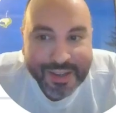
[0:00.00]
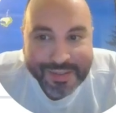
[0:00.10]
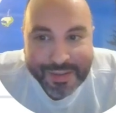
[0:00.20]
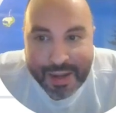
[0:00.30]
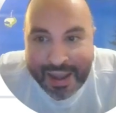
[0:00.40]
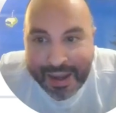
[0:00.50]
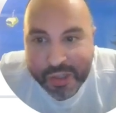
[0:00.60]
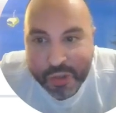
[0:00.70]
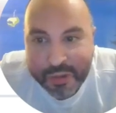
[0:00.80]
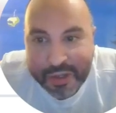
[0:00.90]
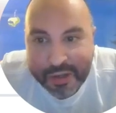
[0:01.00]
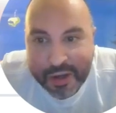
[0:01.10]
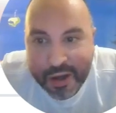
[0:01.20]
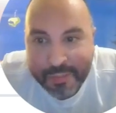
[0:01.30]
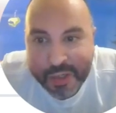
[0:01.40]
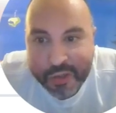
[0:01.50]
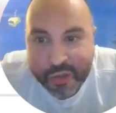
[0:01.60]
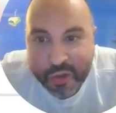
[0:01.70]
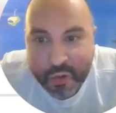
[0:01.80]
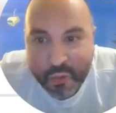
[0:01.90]
doesn't actually come
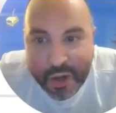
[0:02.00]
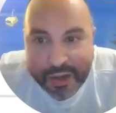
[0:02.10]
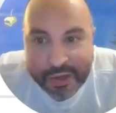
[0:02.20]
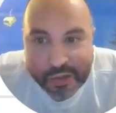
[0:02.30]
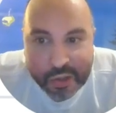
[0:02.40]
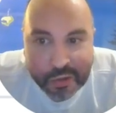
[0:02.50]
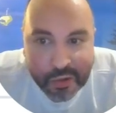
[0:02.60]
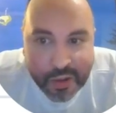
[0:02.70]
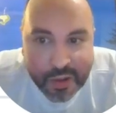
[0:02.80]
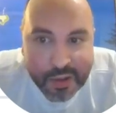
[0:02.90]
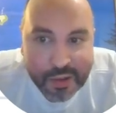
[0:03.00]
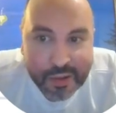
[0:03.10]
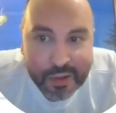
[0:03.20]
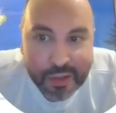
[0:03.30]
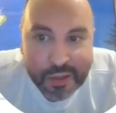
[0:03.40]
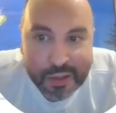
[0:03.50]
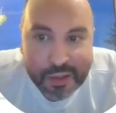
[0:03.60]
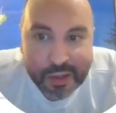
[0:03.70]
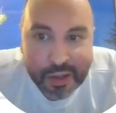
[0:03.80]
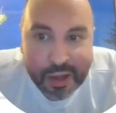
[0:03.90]
until when? Until
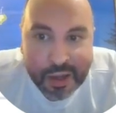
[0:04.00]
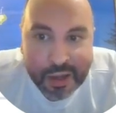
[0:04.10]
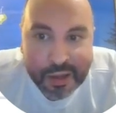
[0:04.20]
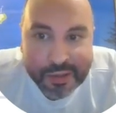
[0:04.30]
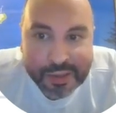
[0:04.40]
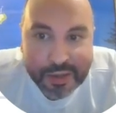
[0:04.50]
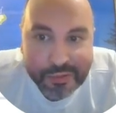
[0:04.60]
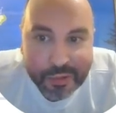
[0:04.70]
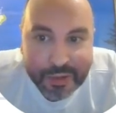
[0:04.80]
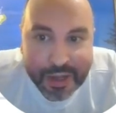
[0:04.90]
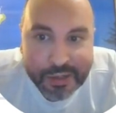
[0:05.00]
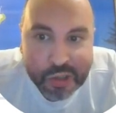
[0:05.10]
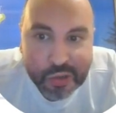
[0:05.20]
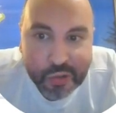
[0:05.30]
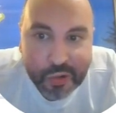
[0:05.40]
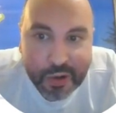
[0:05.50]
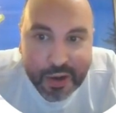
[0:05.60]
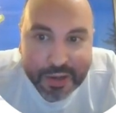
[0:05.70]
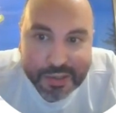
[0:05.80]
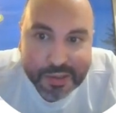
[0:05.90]
the signal lines
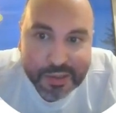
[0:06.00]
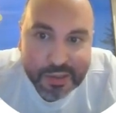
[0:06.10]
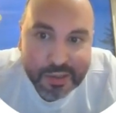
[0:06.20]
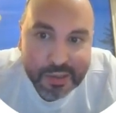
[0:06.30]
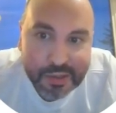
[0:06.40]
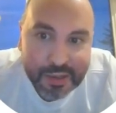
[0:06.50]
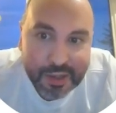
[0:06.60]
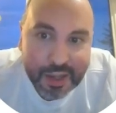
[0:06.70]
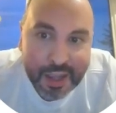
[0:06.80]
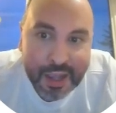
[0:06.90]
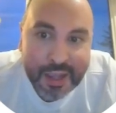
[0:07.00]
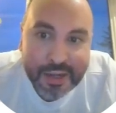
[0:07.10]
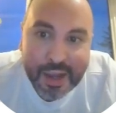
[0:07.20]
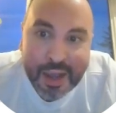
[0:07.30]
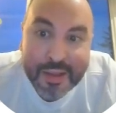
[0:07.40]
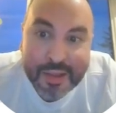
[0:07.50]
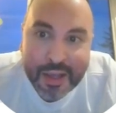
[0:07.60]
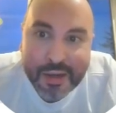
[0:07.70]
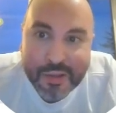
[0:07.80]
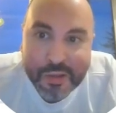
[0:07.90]
cross and
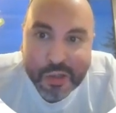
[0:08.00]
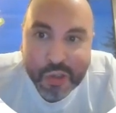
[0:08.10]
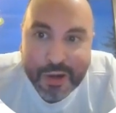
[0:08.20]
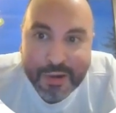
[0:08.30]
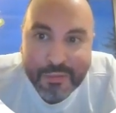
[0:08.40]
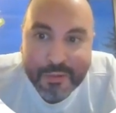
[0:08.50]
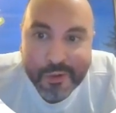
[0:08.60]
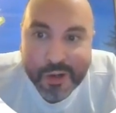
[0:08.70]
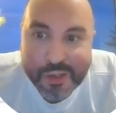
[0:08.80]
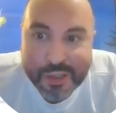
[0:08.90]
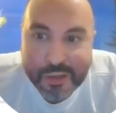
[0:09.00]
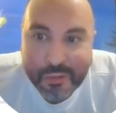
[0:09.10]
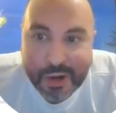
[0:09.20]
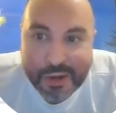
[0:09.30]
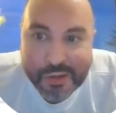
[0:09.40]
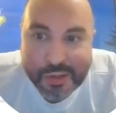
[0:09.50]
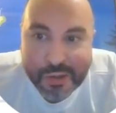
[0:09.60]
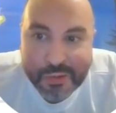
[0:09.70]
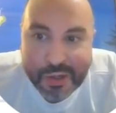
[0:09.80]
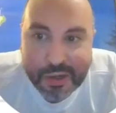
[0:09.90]
then the trend reverses, right?
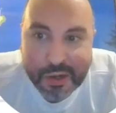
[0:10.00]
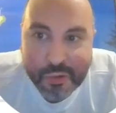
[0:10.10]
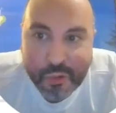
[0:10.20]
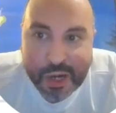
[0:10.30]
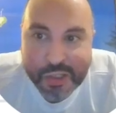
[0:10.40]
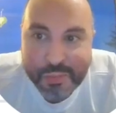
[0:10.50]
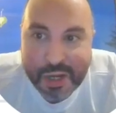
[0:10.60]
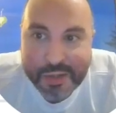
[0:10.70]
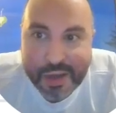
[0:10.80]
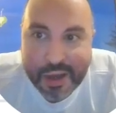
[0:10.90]
So here, watch my